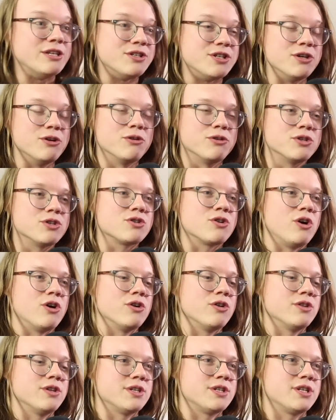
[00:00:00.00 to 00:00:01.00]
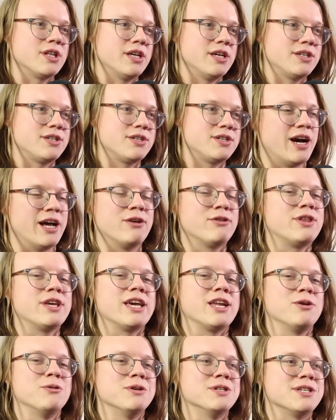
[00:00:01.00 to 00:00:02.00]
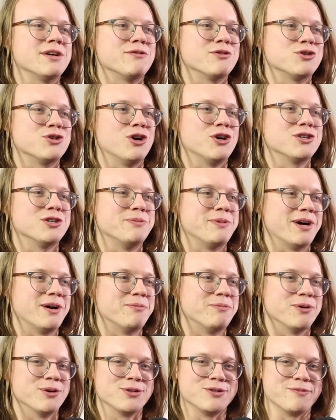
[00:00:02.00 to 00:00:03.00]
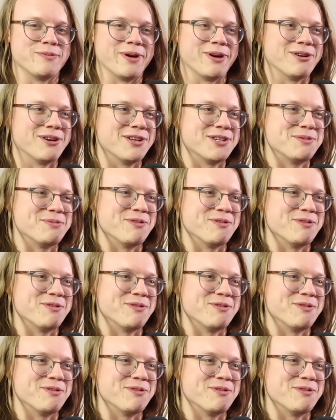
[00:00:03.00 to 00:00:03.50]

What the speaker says: is the oldest card on this list. I don't think anyone's ever talked about Birds of Paradise